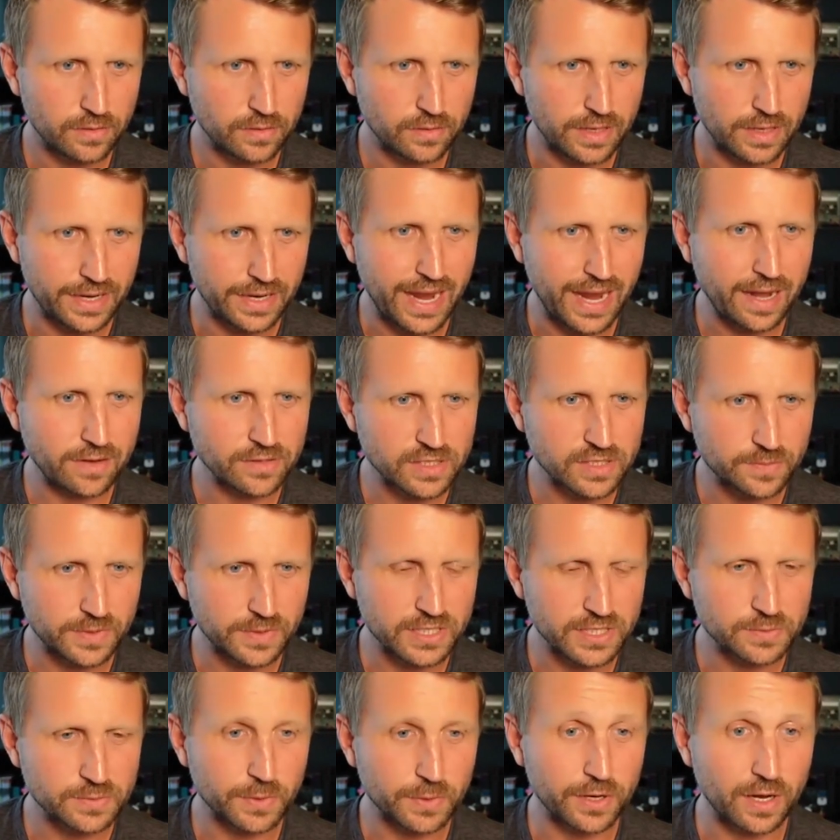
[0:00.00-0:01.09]

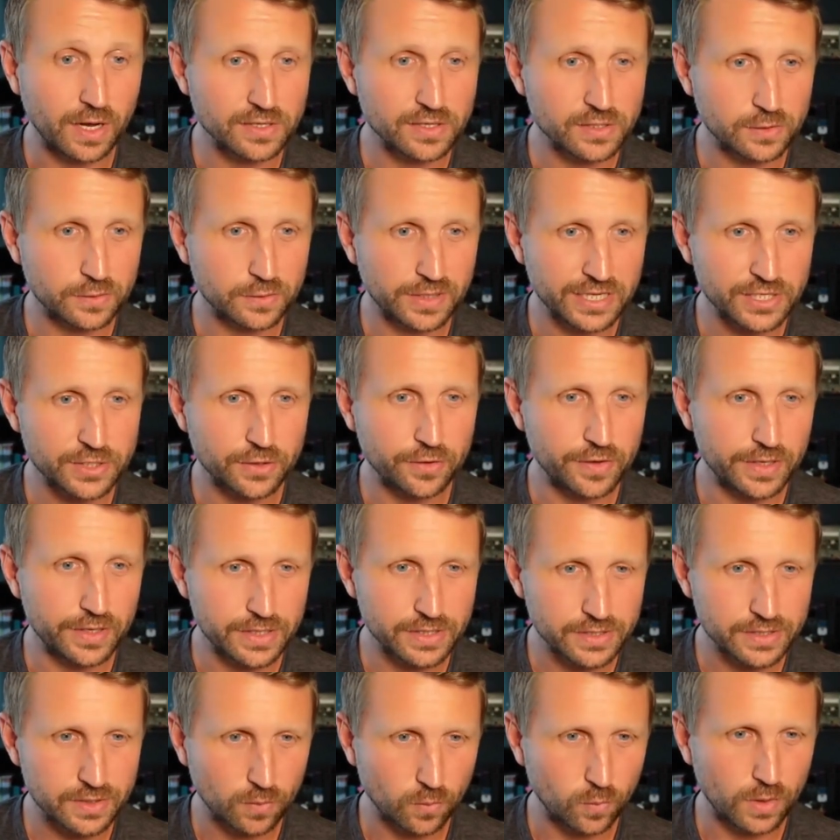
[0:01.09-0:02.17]
announcements, but also they turn
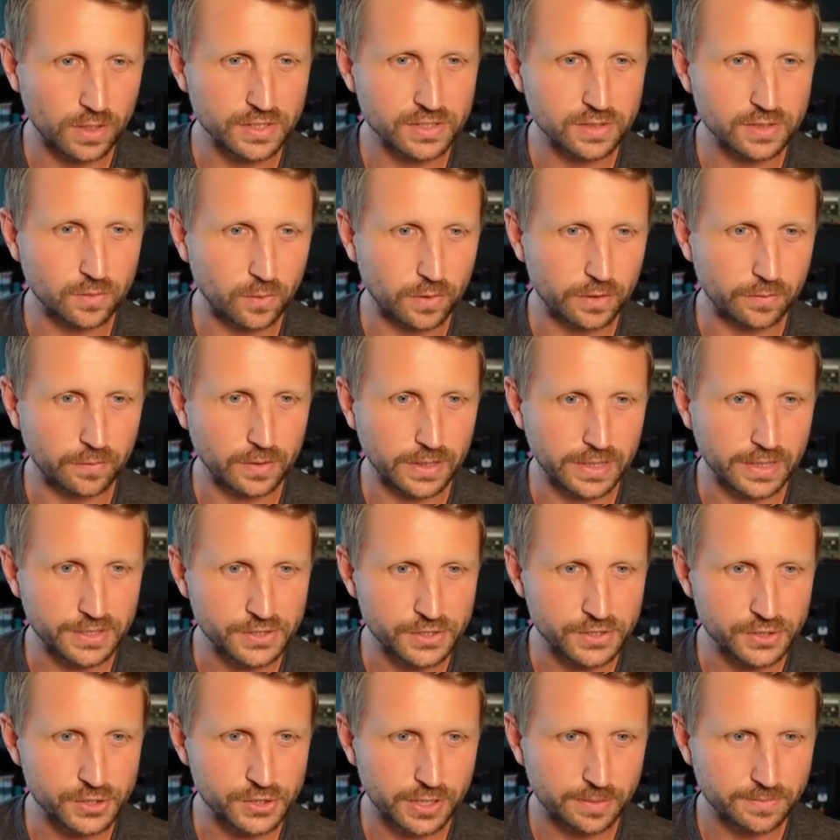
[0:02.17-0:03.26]
into one-to-one
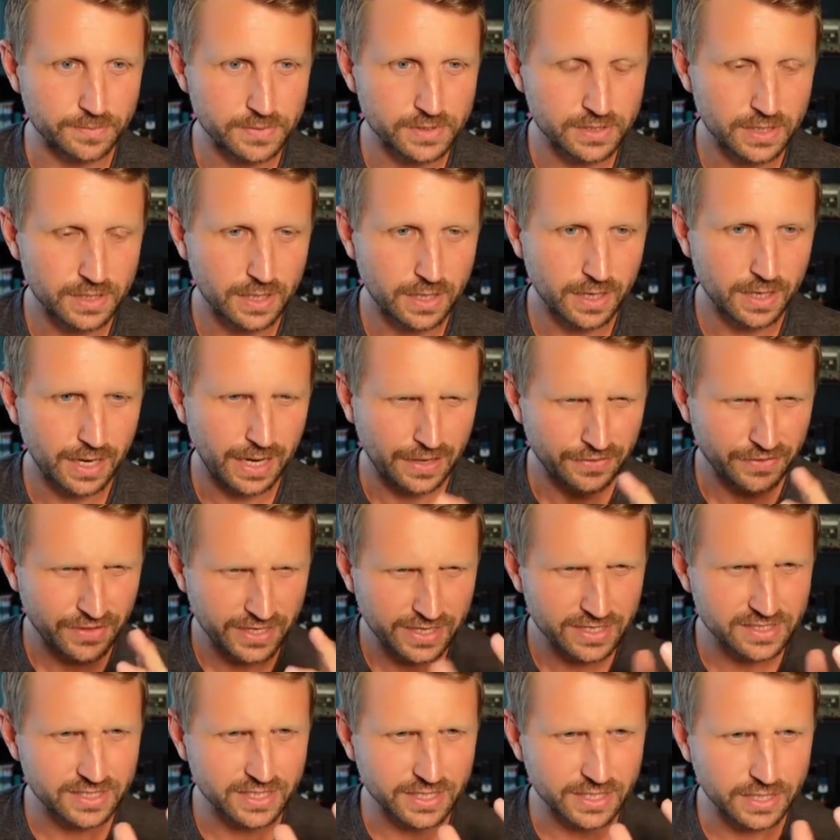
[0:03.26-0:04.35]
relationships, I think
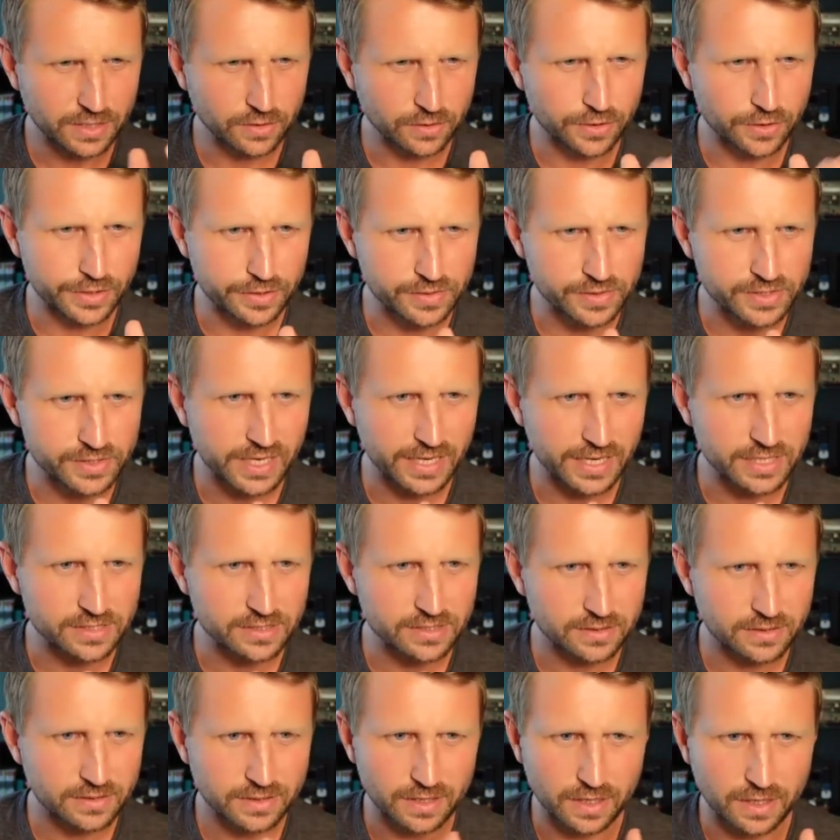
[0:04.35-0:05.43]
is the killer use
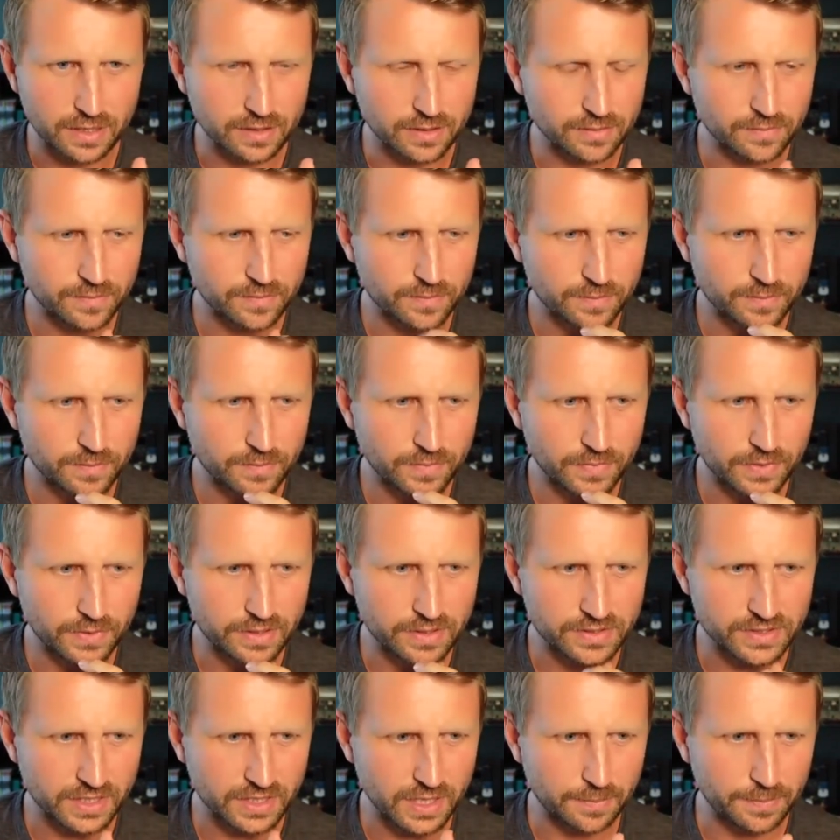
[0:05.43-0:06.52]
case.
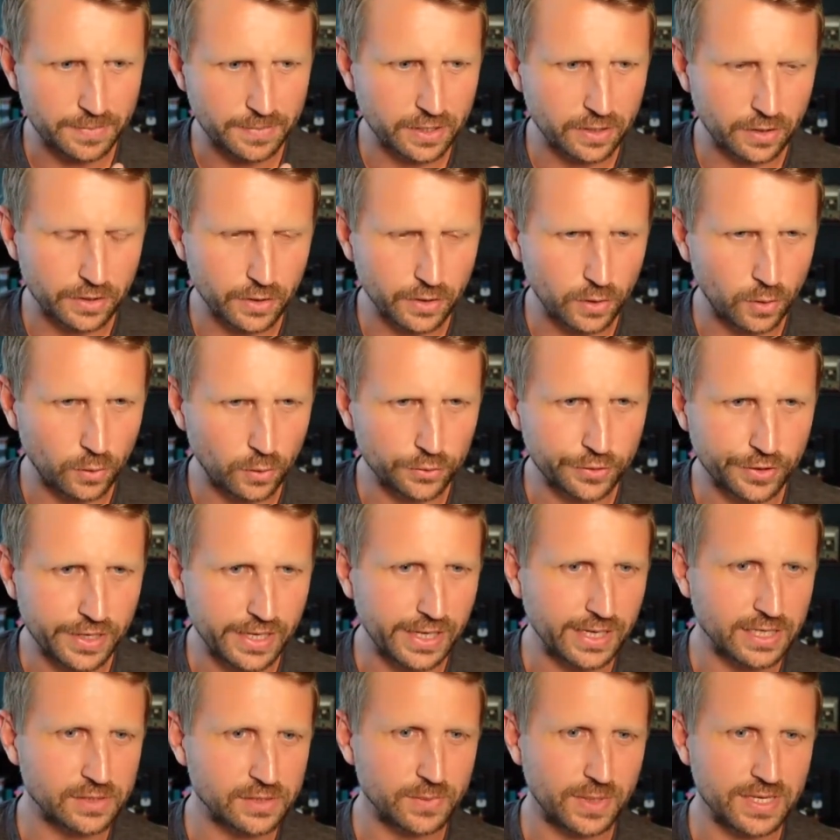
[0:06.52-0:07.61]
There's a company called
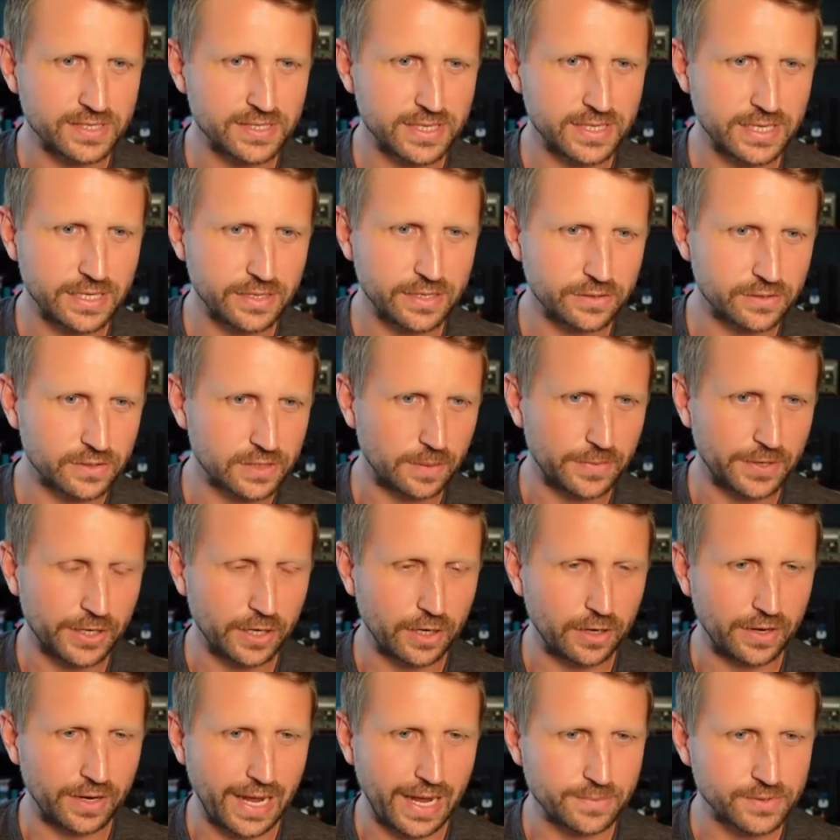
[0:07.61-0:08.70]
Holder.xyz. There's a company
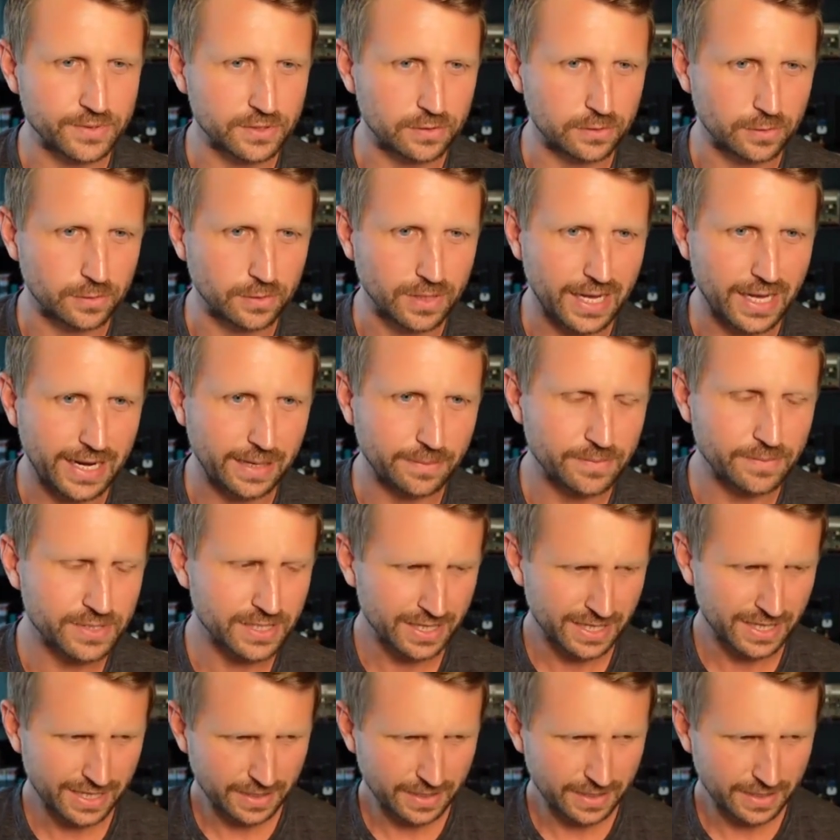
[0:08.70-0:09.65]
called Absolute Labs.